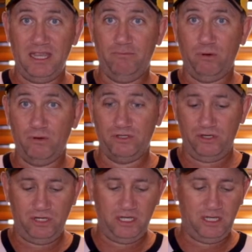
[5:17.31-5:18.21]
import
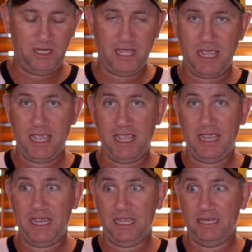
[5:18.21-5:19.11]
duty,
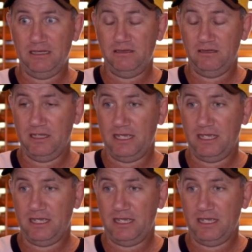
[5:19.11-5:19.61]
and